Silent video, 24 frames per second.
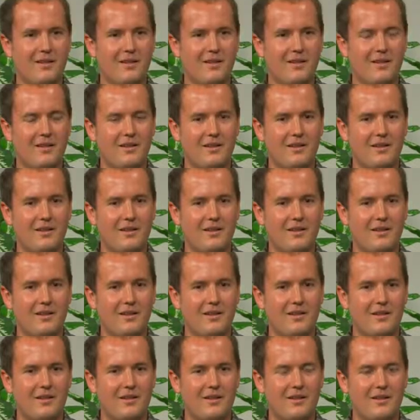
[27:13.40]

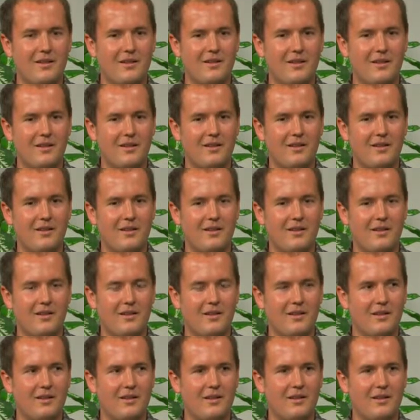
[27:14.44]

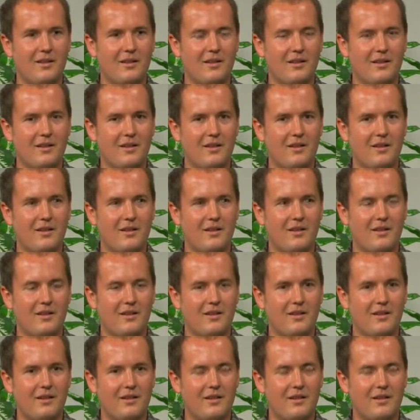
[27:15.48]
[no speech]